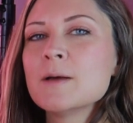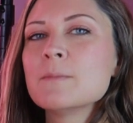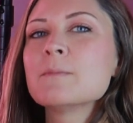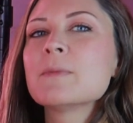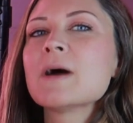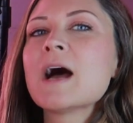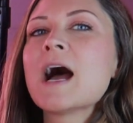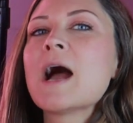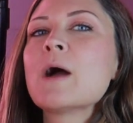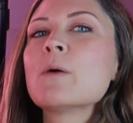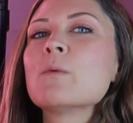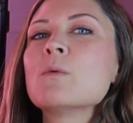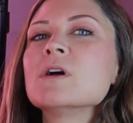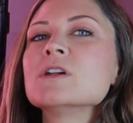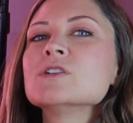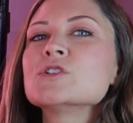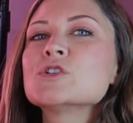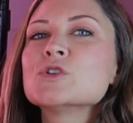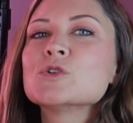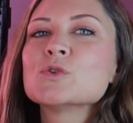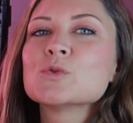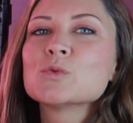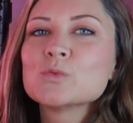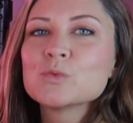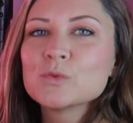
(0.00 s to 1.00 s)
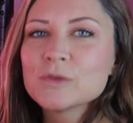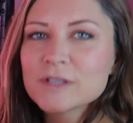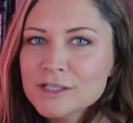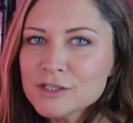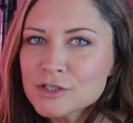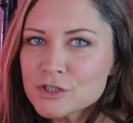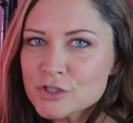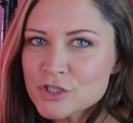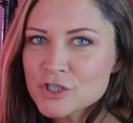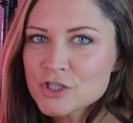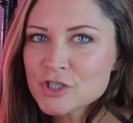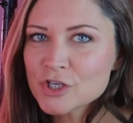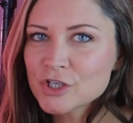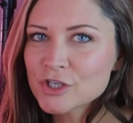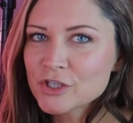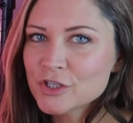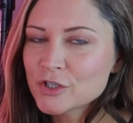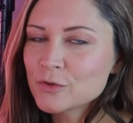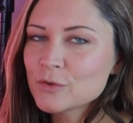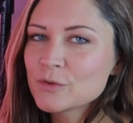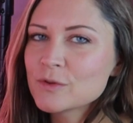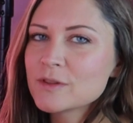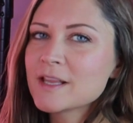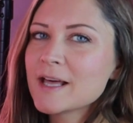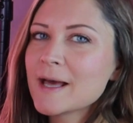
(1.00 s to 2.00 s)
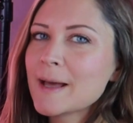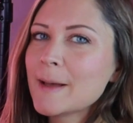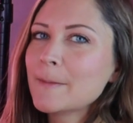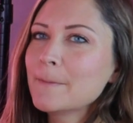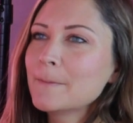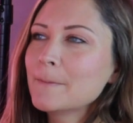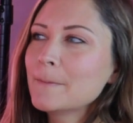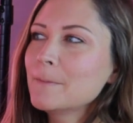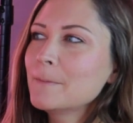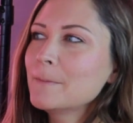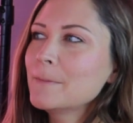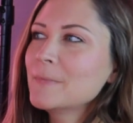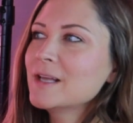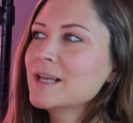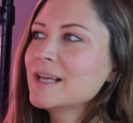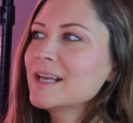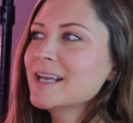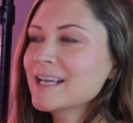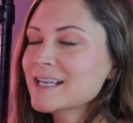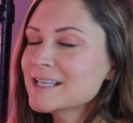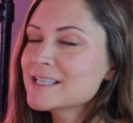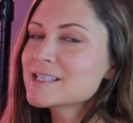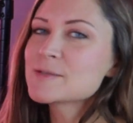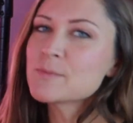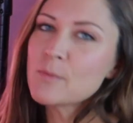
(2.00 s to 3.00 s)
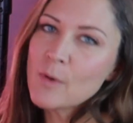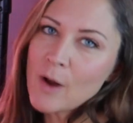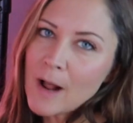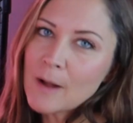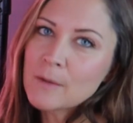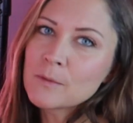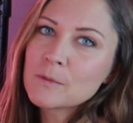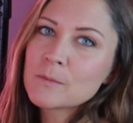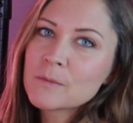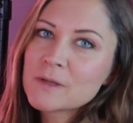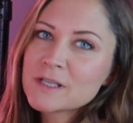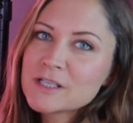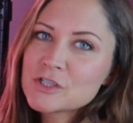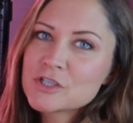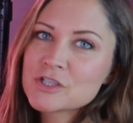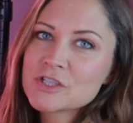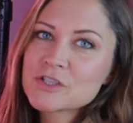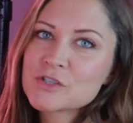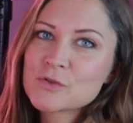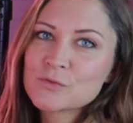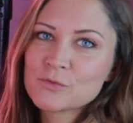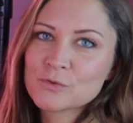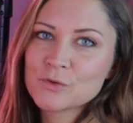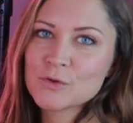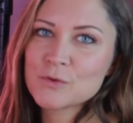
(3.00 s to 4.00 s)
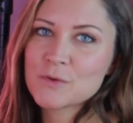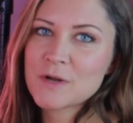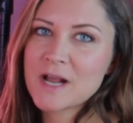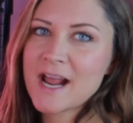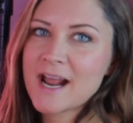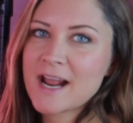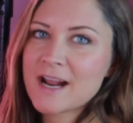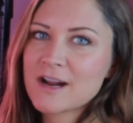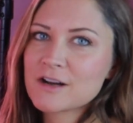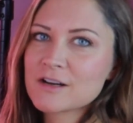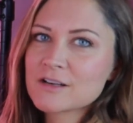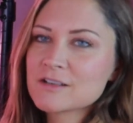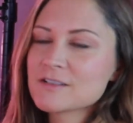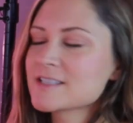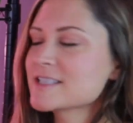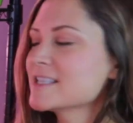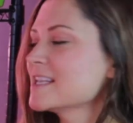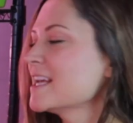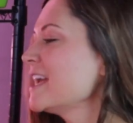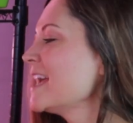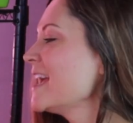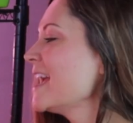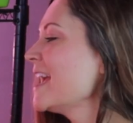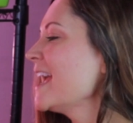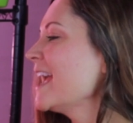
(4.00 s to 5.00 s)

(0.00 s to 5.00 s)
But I want to reassure you that it is probably just root hairs,